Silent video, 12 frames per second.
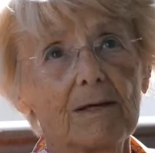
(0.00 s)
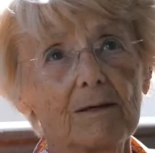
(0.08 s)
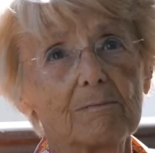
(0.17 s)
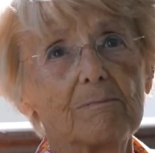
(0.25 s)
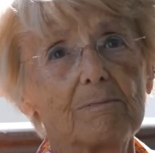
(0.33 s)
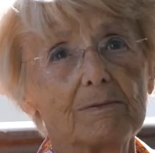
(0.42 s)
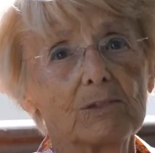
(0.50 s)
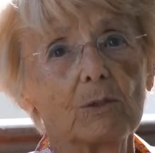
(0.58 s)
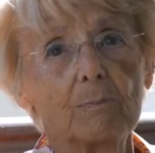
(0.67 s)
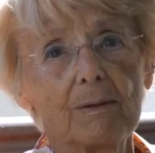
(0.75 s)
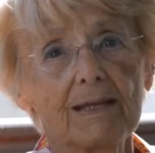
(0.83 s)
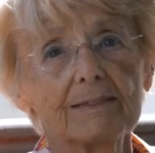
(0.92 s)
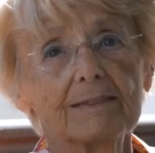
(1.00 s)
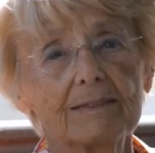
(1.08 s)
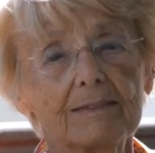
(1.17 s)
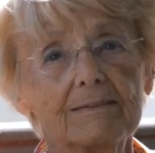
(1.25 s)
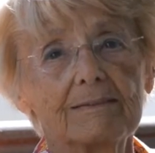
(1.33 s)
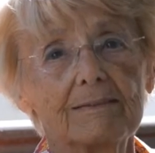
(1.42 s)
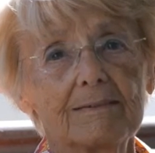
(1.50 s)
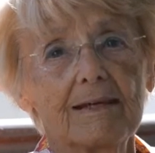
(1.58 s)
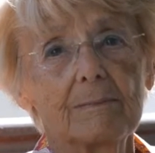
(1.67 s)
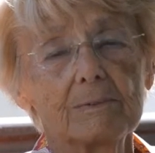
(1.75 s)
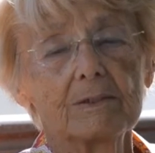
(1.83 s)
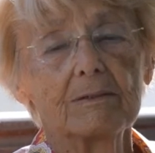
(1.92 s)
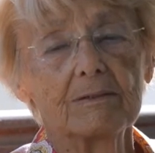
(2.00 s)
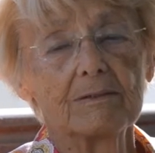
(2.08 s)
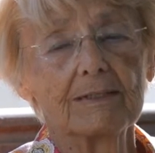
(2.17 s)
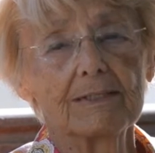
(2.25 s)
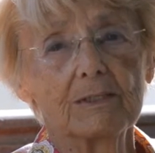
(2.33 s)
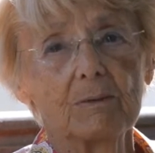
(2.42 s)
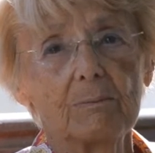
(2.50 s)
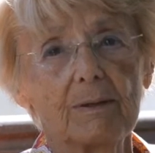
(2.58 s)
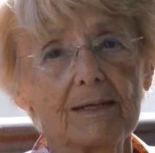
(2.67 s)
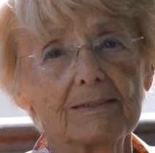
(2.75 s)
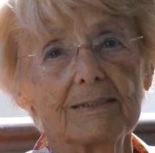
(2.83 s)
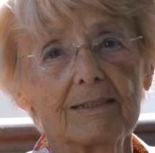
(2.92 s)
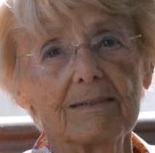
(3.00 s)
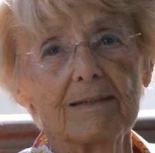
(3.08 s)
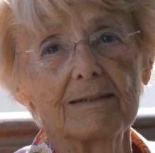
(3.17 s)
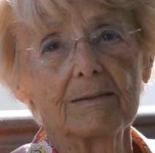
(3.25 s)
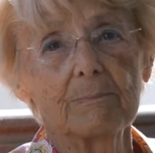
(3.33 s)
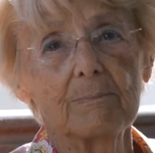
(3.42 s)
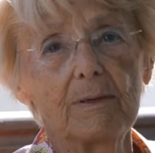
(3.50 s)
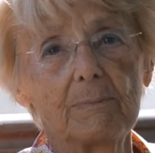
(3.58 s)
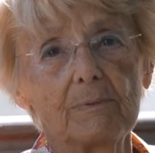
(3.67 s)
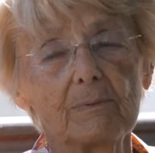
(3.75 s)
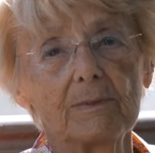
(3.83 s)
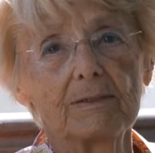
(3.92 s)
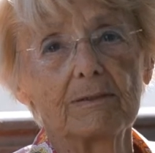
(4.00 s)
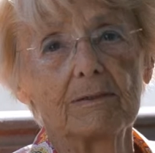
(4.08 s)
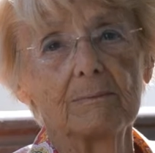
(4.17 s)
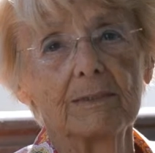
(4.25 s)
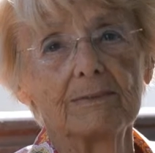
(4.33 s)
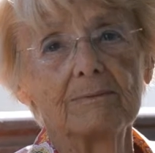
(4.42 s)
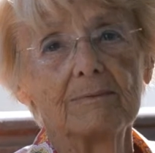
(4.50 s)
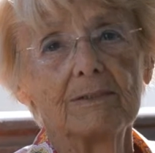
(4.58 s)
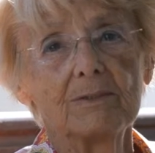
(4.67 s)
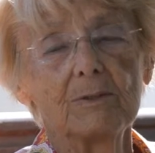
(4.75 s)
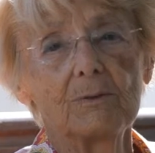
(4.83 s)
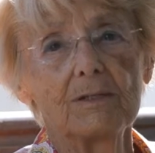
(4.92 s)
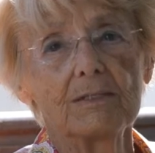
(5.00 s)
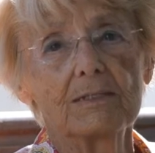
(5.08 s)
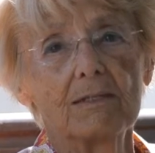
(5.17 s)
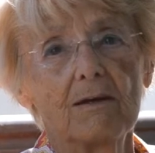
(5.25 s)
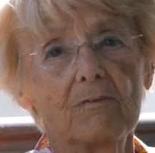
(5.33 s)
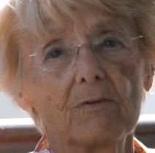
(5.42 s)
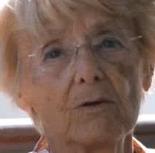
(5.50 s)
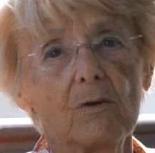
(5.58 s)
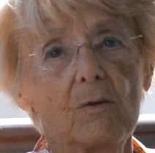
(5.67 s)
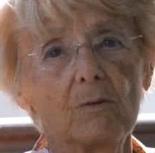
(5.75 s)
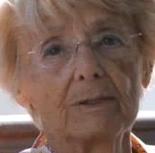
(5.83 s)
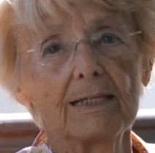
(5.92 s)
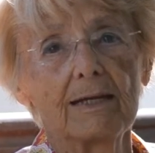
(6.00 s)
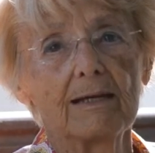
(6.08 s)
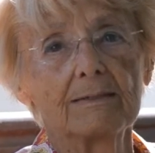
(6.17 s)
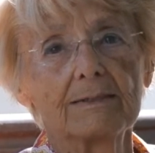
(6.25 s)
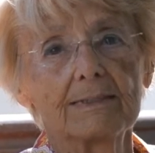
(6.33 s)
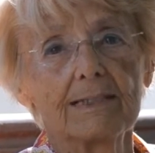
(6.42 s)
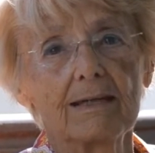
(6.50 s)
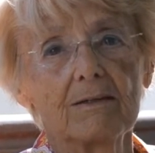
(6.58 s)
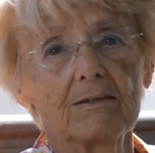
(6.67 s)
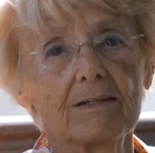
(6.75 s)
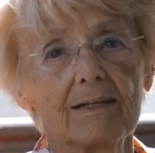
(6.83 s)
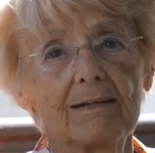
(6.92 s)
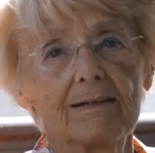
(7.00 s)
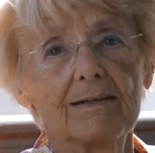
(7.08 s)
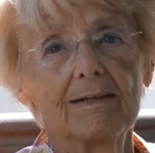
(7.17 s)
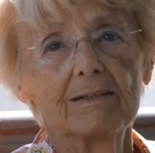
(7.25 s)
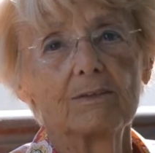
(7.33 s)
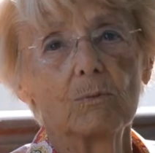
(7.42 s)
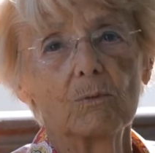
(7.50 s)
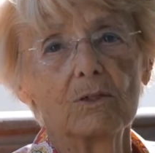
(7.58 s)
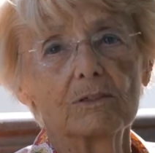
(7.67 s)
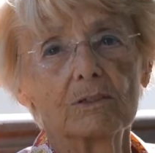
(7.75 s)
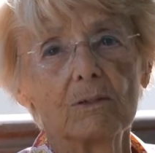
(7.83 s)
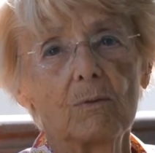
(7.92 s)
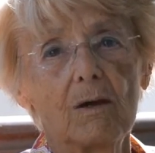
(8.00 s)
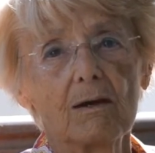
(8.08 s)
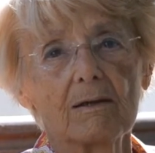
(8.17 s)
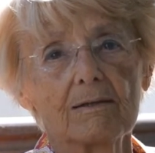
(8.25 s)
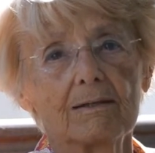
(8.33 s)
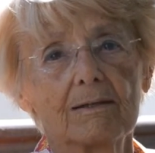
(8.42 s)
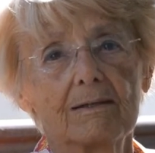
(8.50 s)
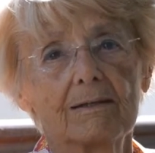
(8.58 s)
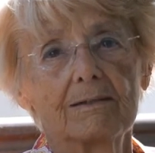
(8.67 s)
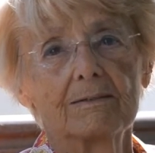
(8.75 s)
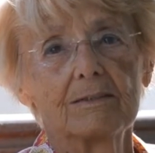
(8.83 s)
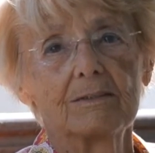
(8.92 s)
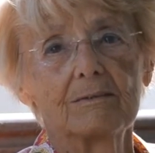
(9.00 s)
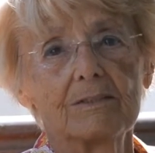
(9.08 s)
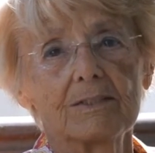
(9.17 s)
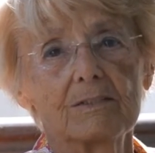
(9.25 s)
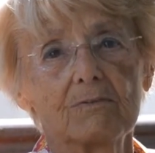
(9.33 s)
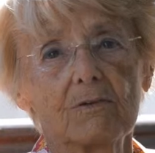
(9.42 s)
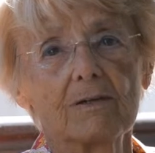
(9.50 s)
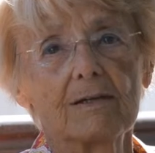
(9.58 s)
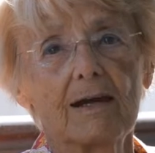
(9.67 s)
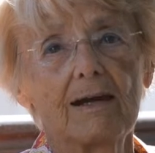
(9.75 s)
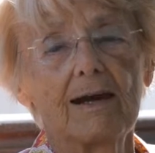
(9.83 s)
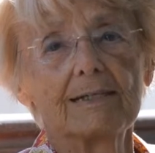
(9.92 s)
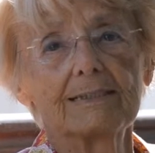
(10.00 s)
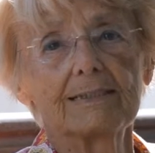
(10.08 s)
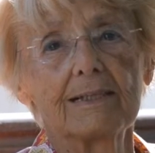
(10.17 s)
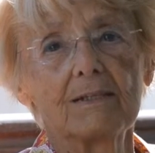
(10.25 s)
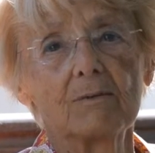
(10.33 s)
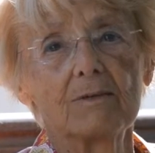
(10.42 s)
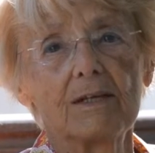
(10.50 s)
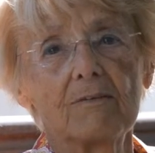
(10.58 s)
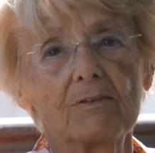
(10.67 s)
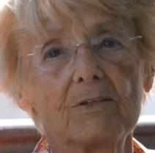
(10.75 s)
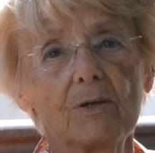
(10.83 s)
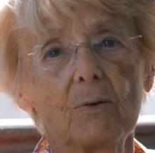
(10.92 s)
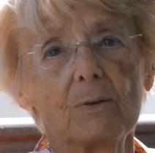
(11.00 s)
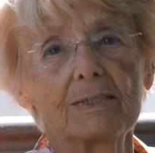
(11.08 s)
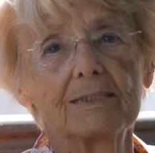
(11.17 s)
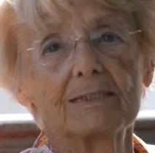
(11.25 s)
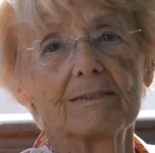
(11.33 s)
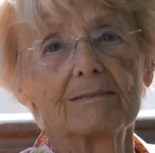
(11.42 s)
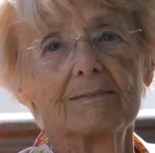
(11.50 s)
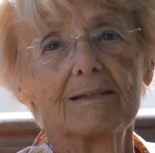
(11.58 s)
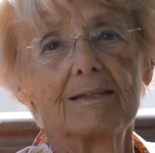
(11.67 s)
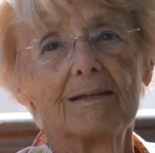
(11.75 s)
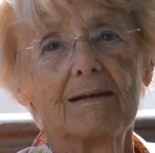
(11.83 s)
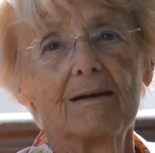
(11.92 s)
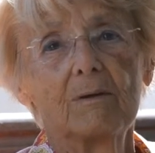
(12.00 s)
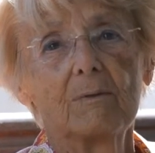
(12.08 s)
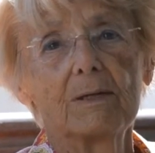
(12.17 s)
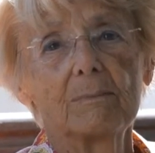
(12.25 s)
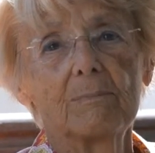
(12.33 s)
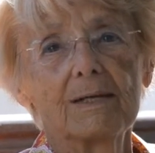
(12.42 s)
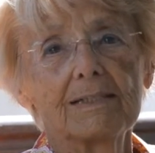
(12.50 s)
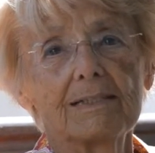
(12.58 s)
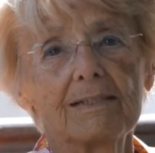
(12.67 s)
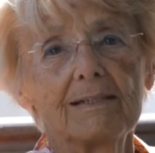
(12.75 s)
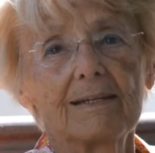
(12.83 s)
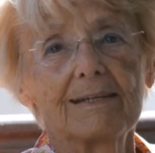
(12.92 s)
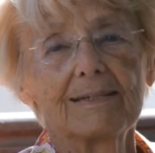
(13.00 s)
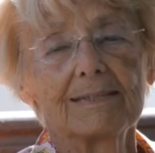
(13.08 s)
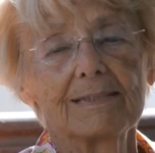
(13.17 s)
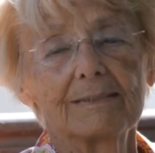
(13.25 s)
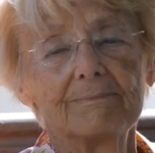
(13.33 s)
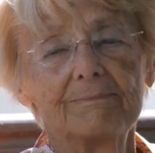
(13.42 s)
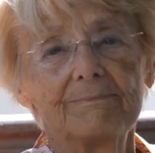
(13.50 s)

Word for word: we are so blessed, absolutely so blessed to think that people would come and do this for a whole day on Saturday to work so hard to do this for us. They don't even know us. What a blessing it is.